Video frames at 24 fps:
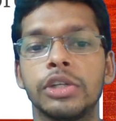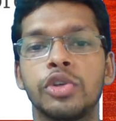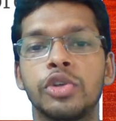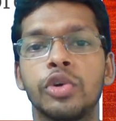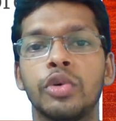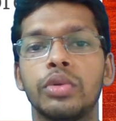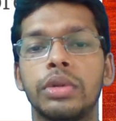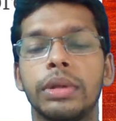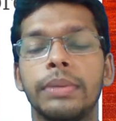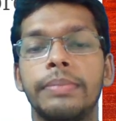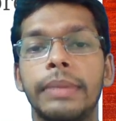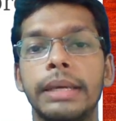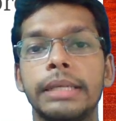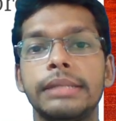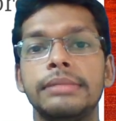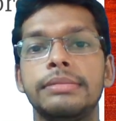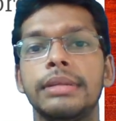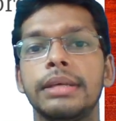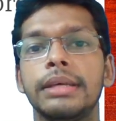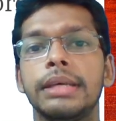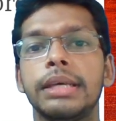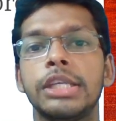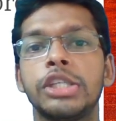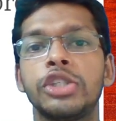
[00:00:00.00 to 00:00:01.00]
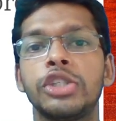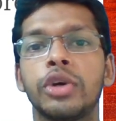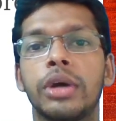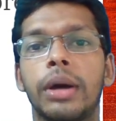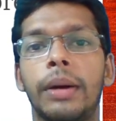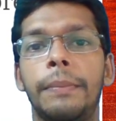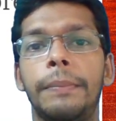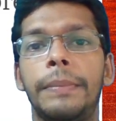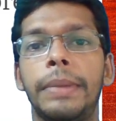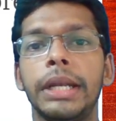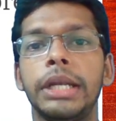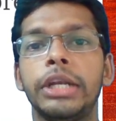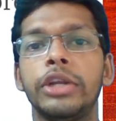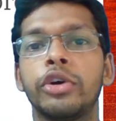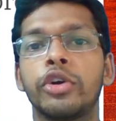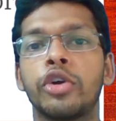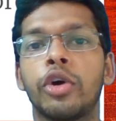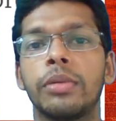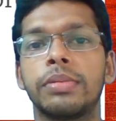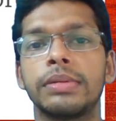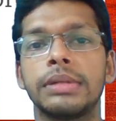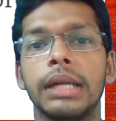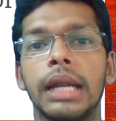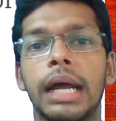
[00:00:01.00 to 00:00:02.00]
So the best thing is to complete your
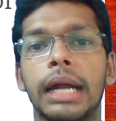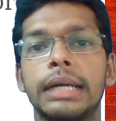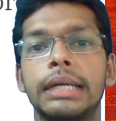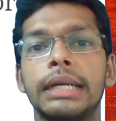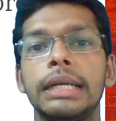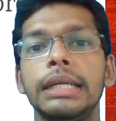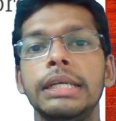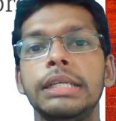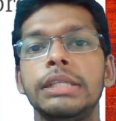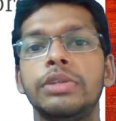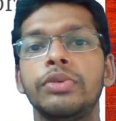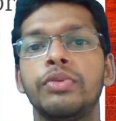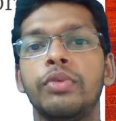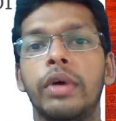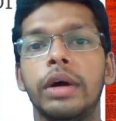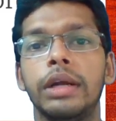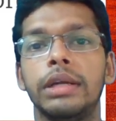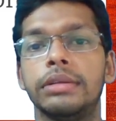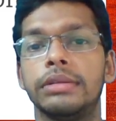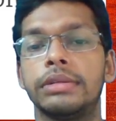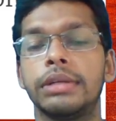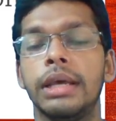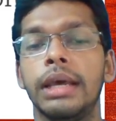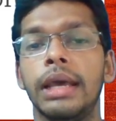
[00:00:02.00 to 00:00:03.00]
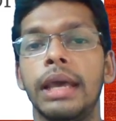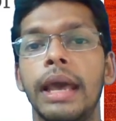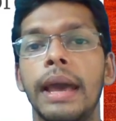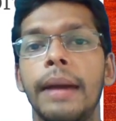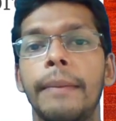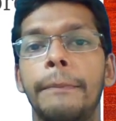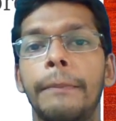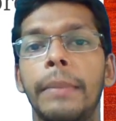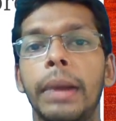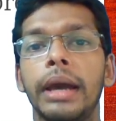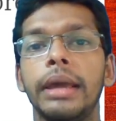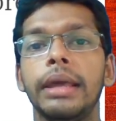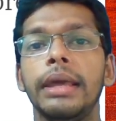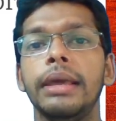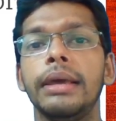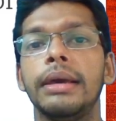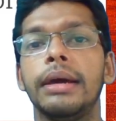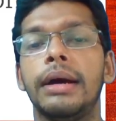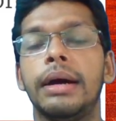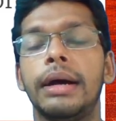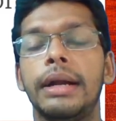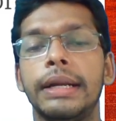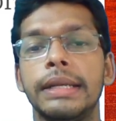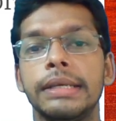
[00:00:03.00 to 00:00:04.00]
optional at least once by
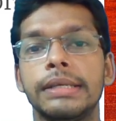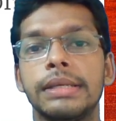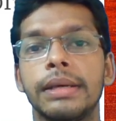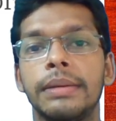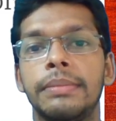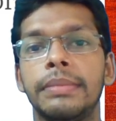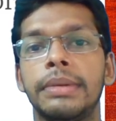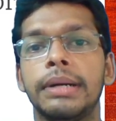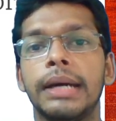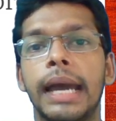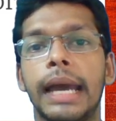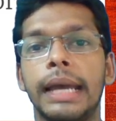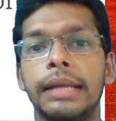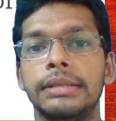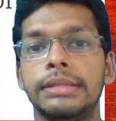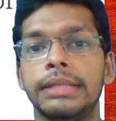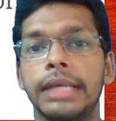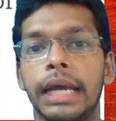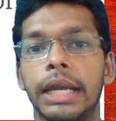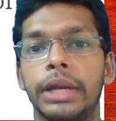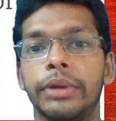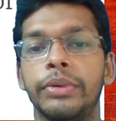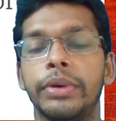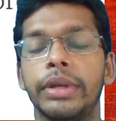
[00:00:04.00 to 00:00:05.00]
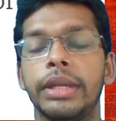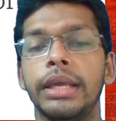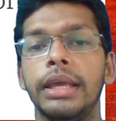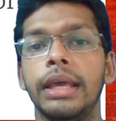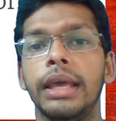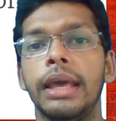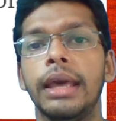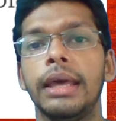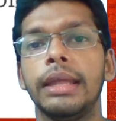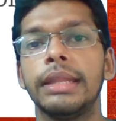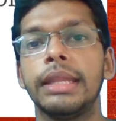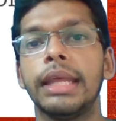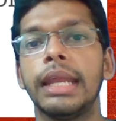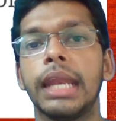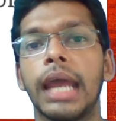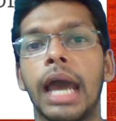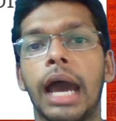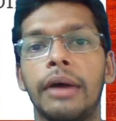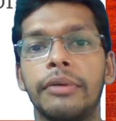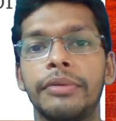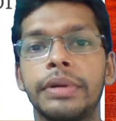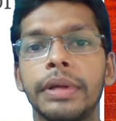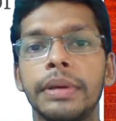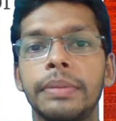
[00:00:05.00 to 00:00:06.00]
December and January. Then
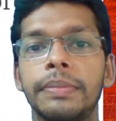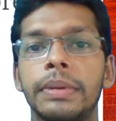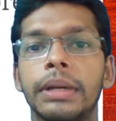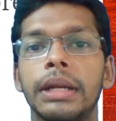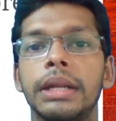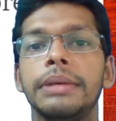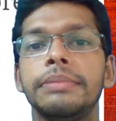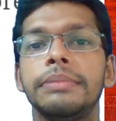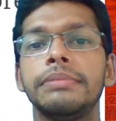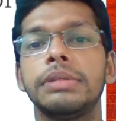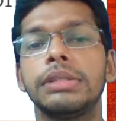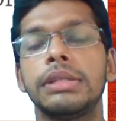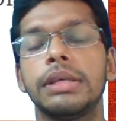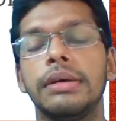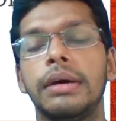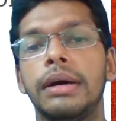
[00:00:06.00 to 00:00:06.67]
after prelims,